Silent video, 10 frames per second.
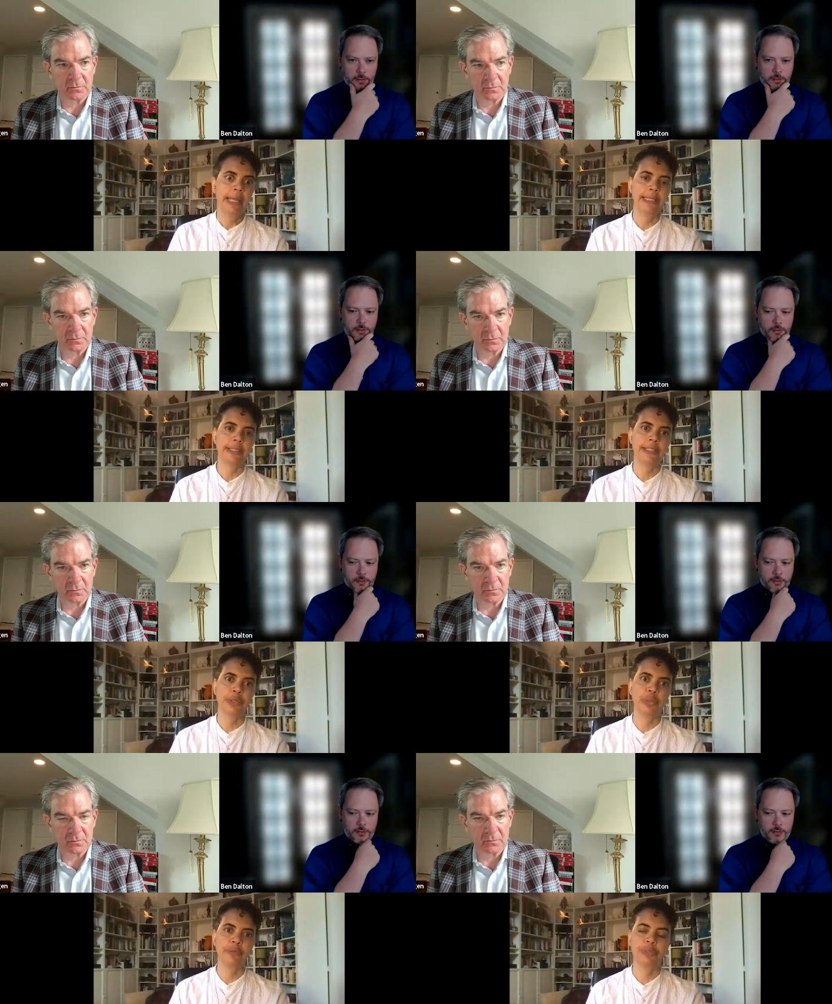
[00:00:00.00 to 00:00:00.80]
Speaker 1: And
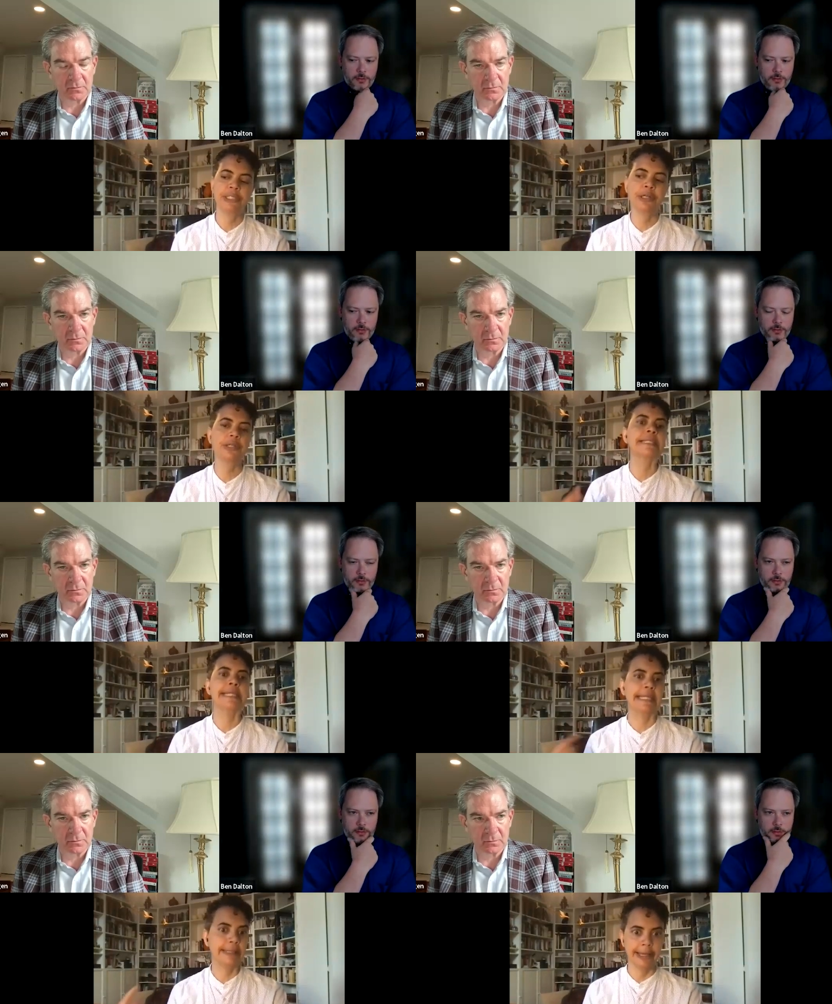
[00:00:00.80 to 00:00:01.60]
so if we start
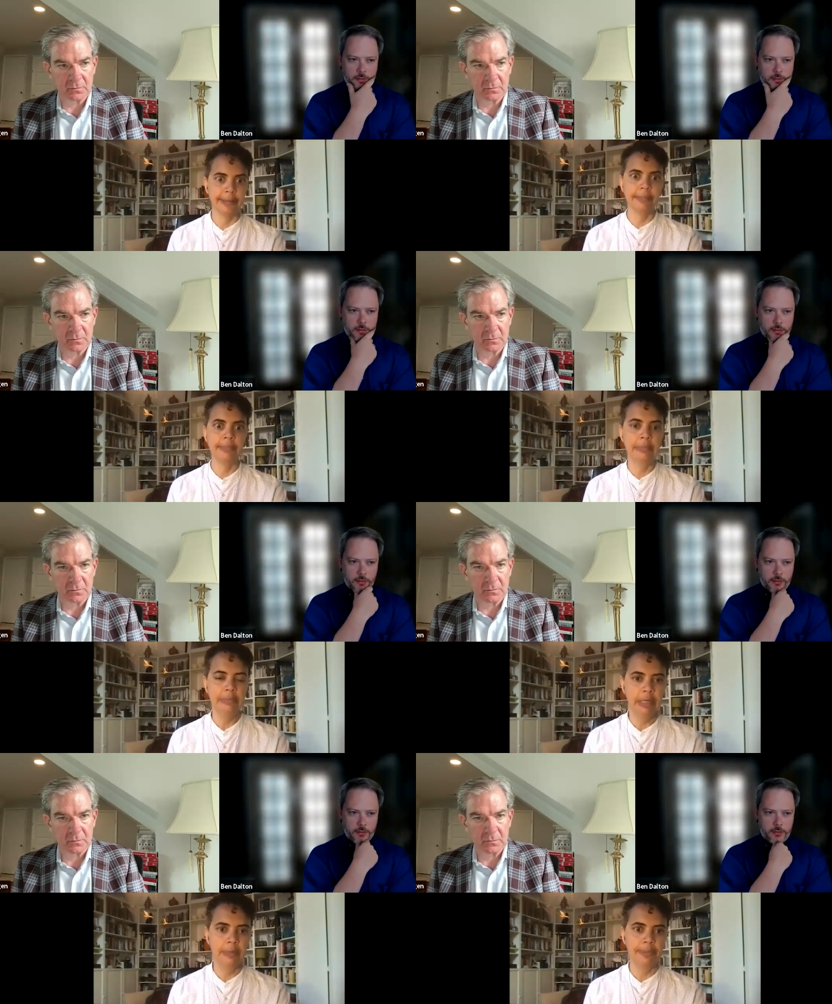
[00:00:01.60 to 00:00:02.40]
seeing them
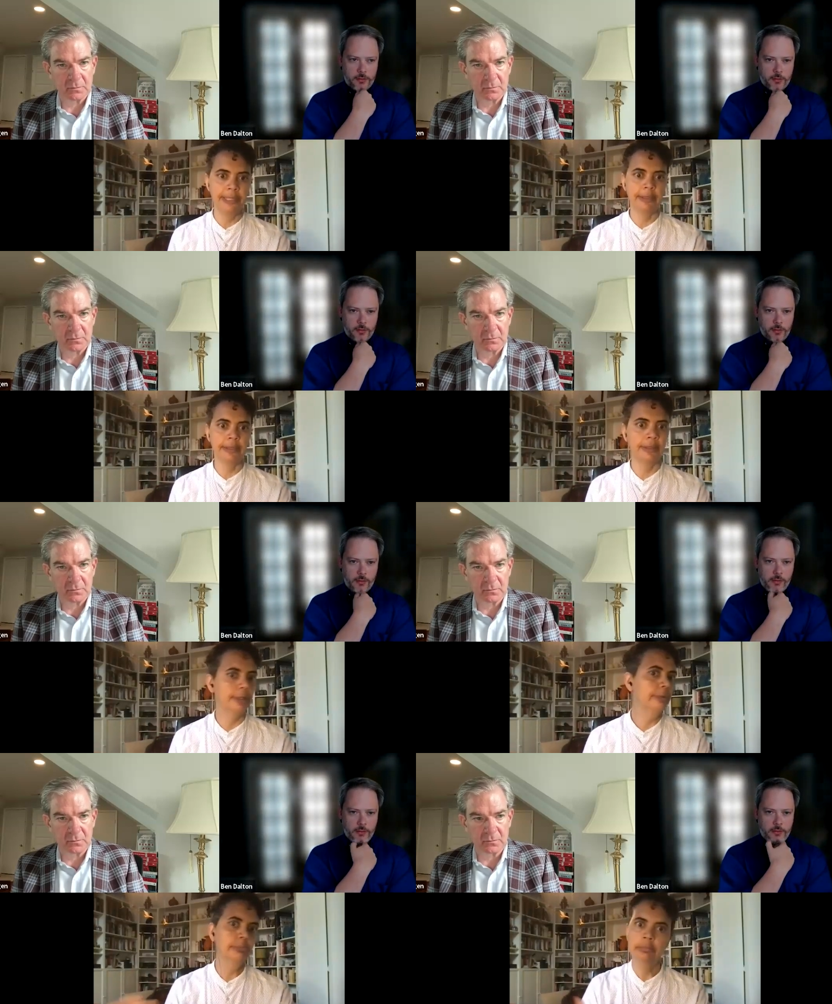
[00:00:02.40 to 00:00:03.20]

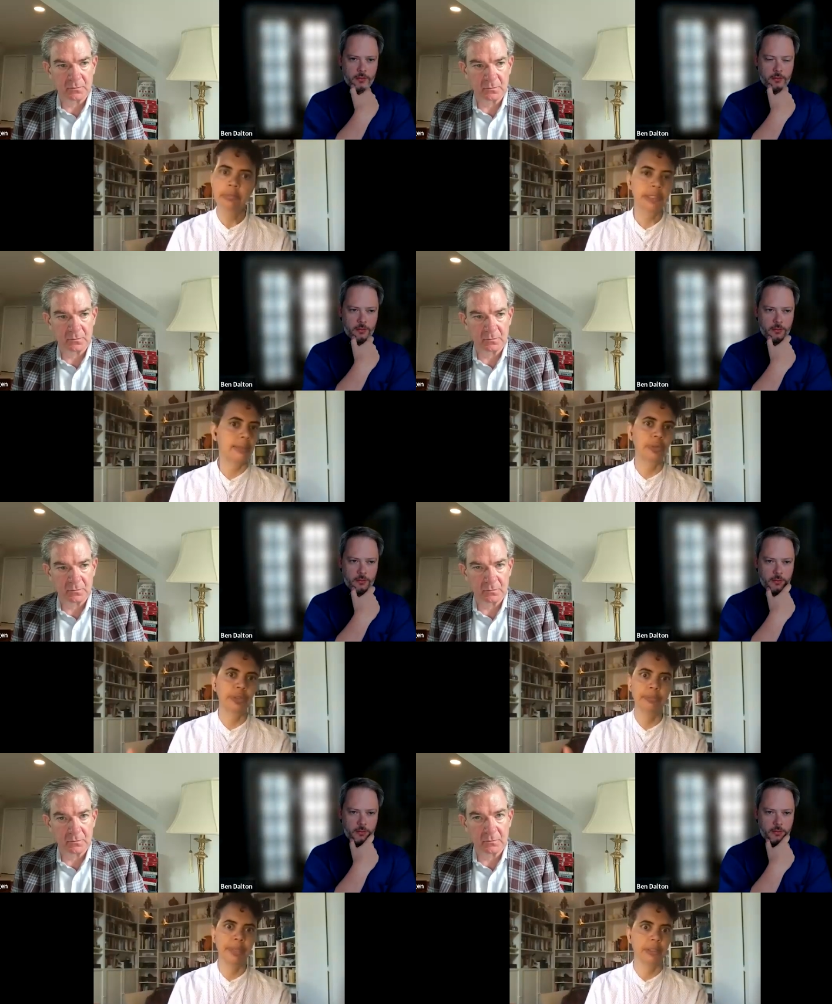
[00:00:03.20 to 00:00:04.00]
appear somewhere
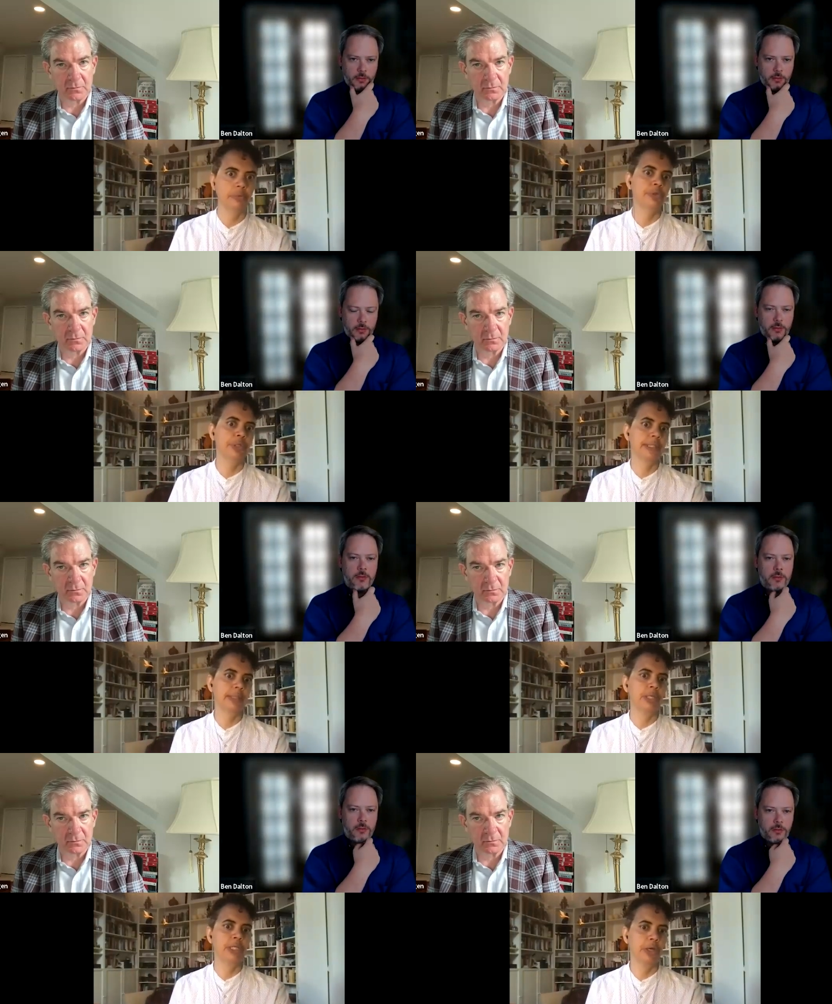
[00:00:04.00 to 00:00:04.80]
in Belarus, then
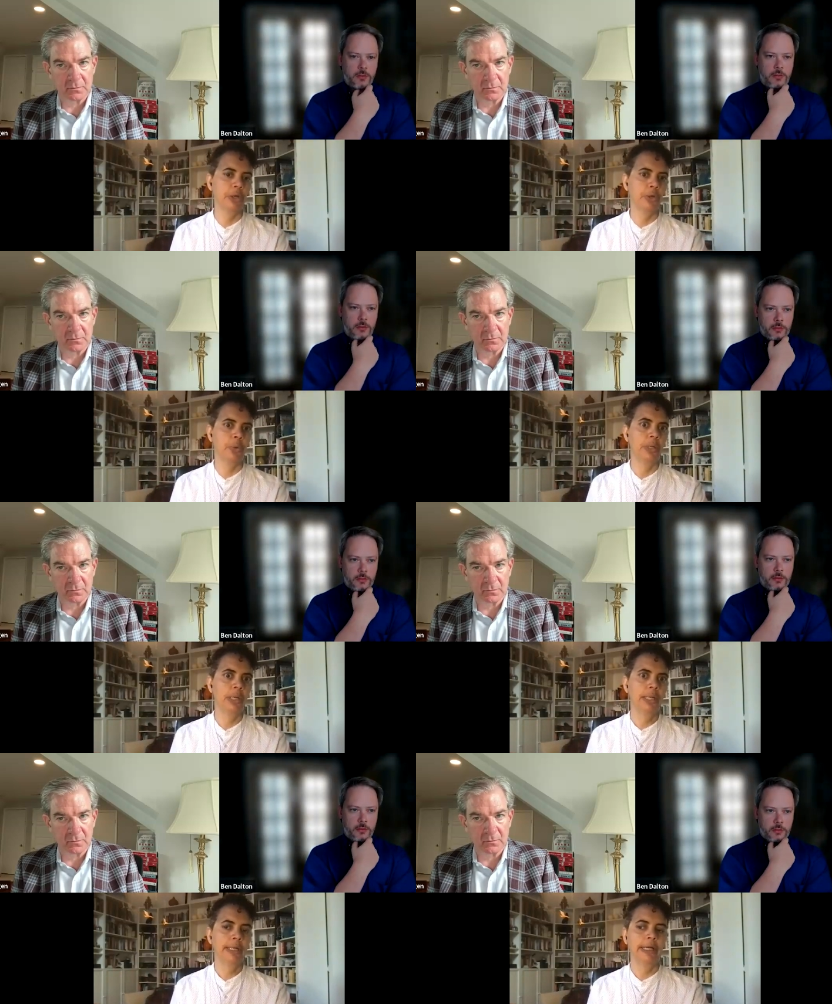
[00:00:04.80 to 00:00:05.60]
we know
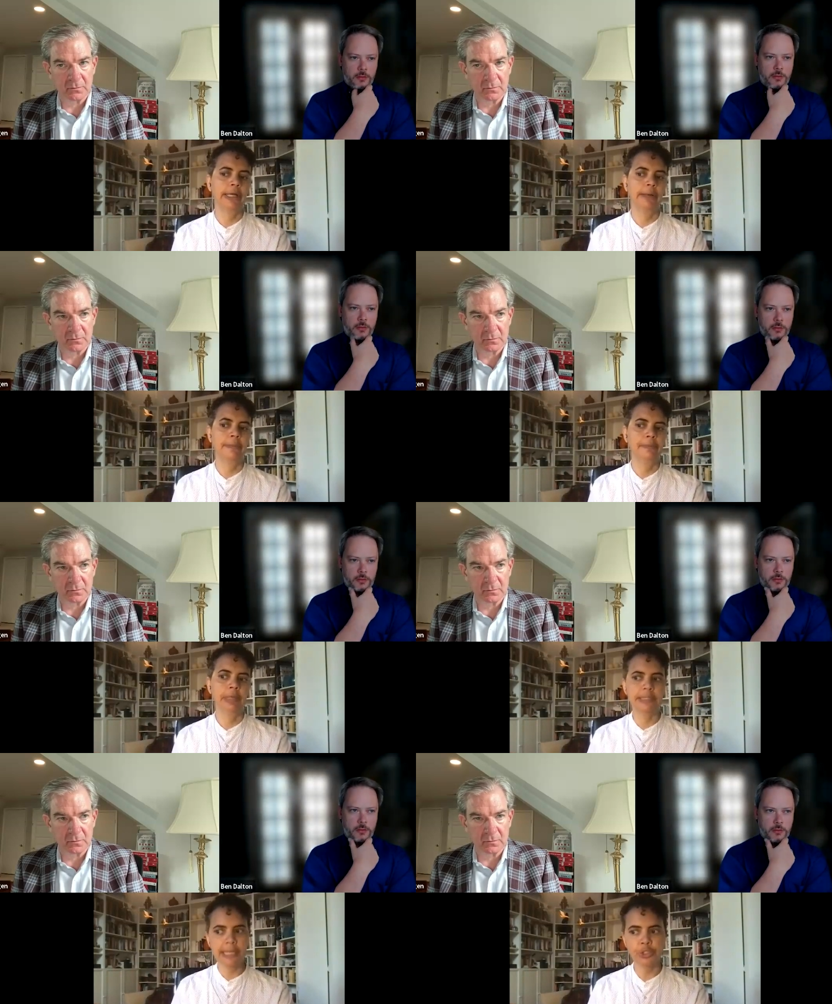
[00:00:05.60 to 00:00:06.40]
um,
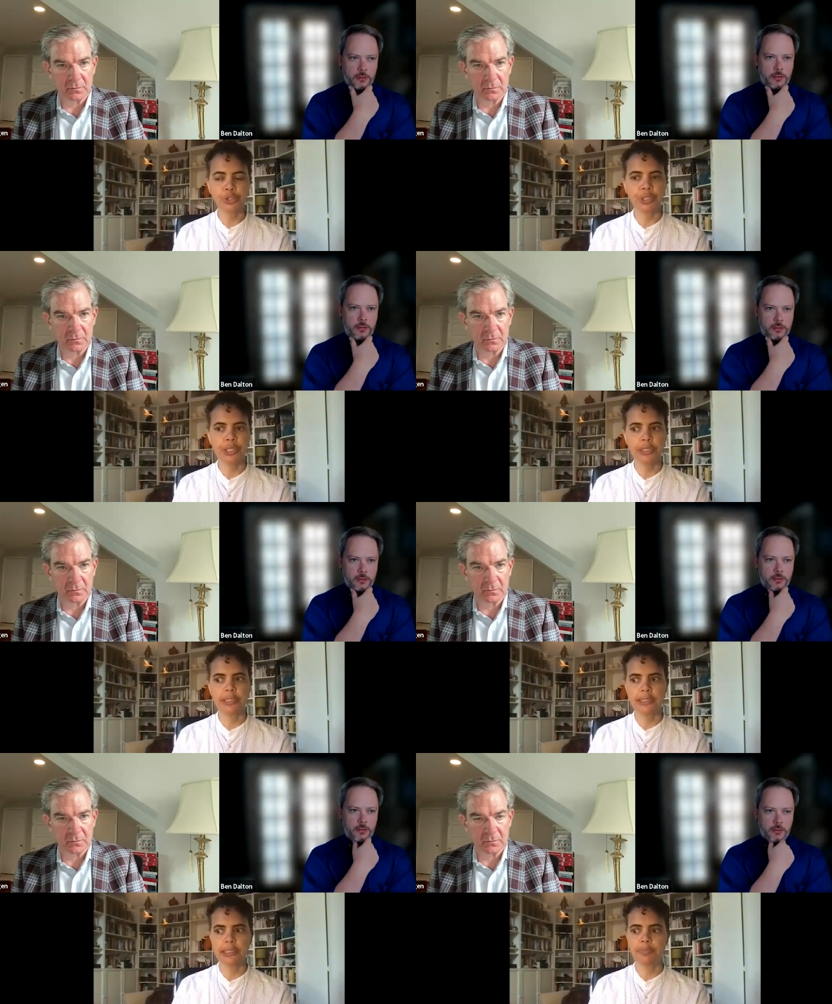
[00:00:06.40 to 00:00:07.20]
essentially that
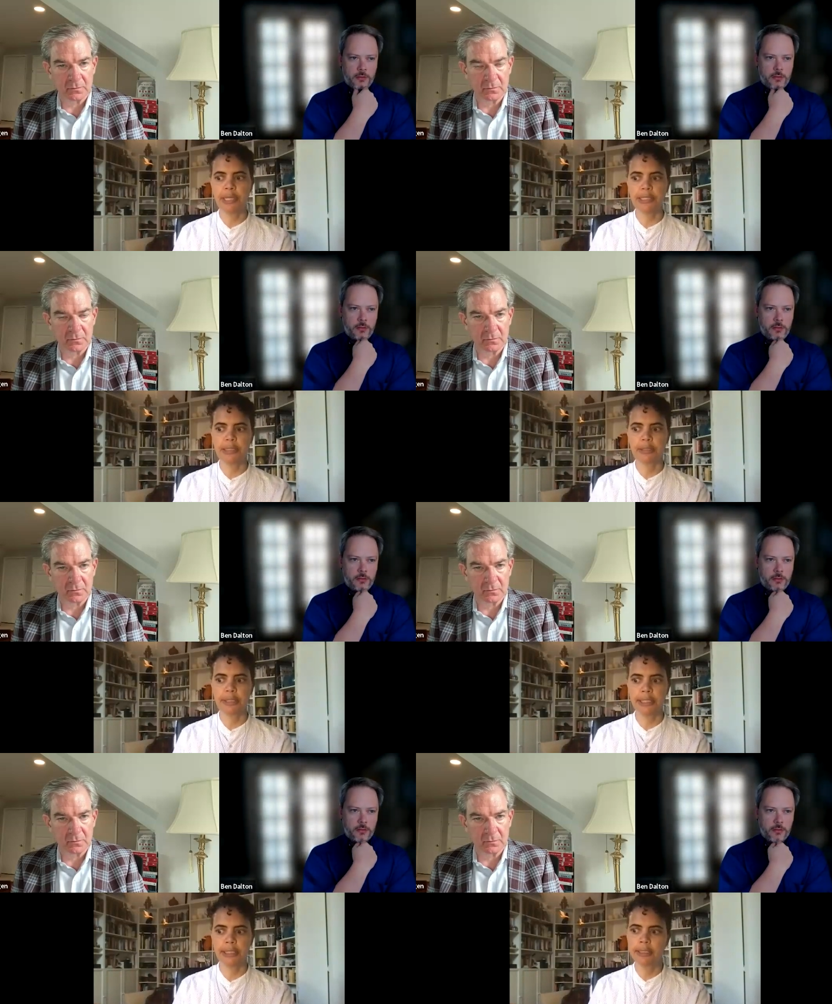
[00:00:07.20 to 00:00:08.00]
this is
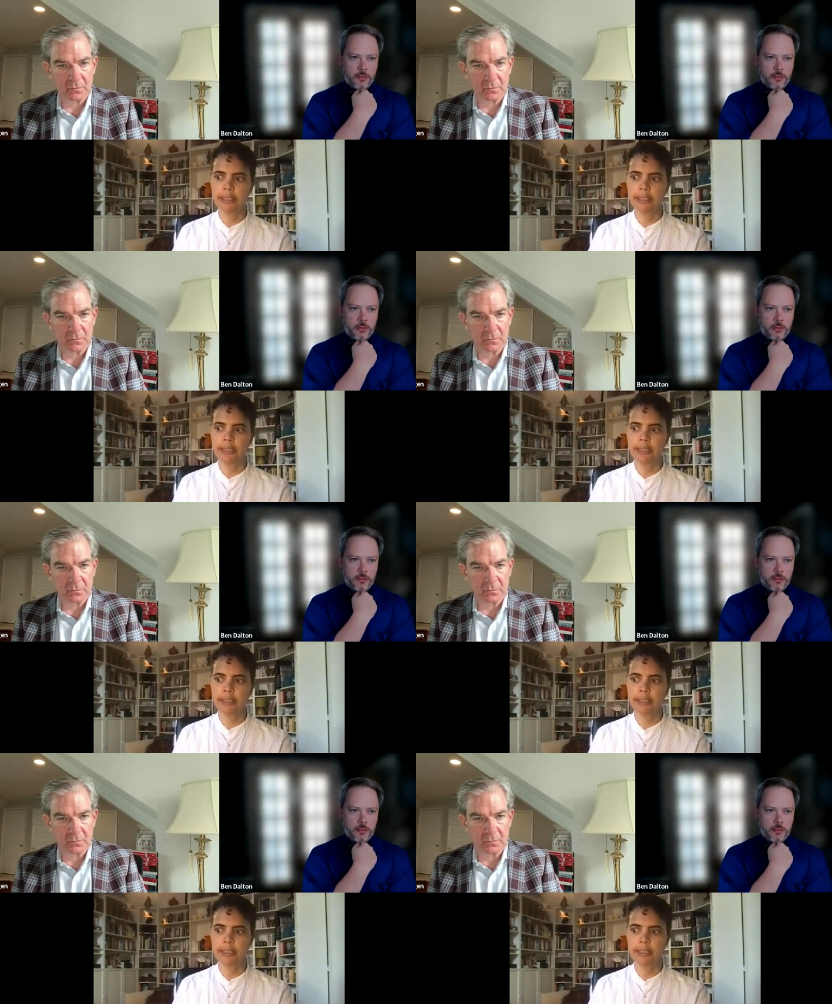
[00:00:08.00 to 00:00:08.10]
basically